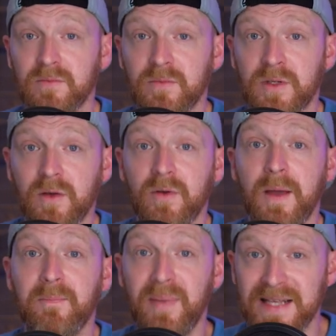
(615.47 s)
you know,
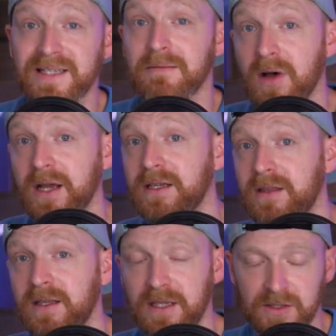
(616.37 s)
a better mic
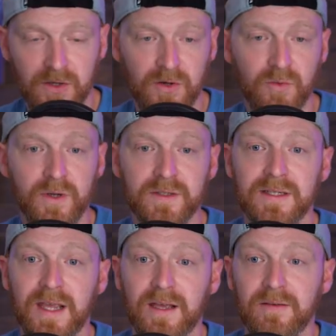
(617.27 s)
than the internal one to
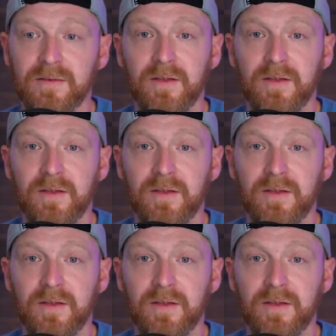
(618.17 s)
get,